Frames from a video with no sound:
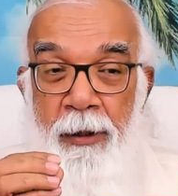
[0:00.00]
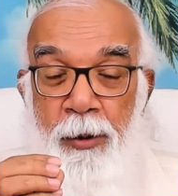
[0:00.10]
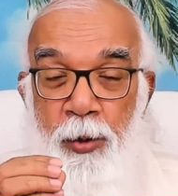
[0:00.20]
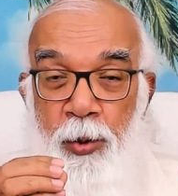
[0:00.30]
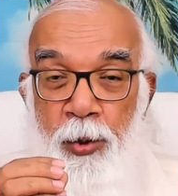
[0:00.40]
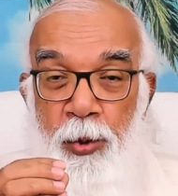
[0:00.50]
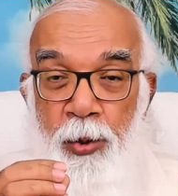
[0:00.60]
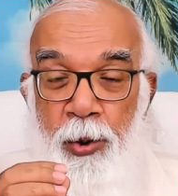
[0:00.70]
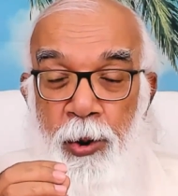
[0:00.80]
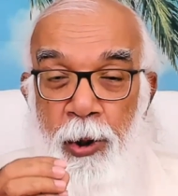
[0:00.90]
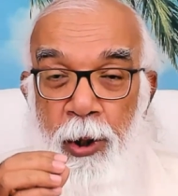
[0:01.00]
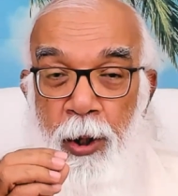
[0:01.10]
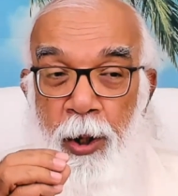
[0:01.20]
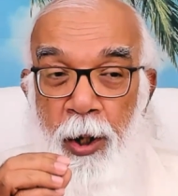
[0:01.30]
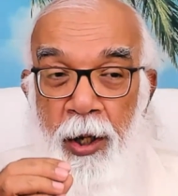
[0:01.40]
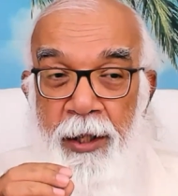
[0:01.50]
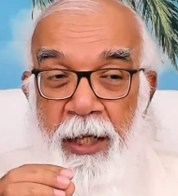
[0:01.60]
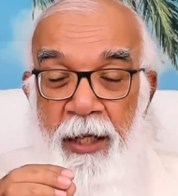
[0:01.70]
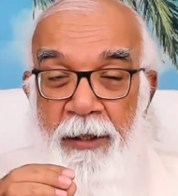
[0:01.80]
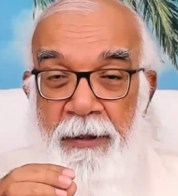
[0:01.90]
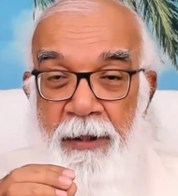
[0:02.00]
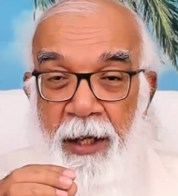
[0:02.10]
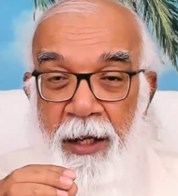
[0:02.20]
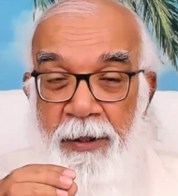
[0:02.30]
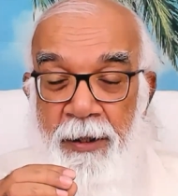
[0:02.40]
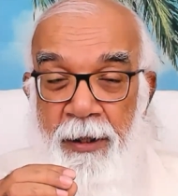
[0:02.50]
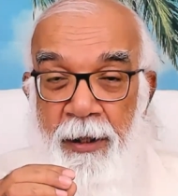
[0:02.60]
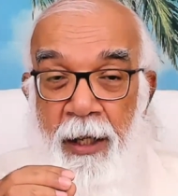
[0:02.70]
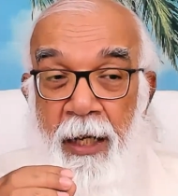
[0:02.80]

do not exist.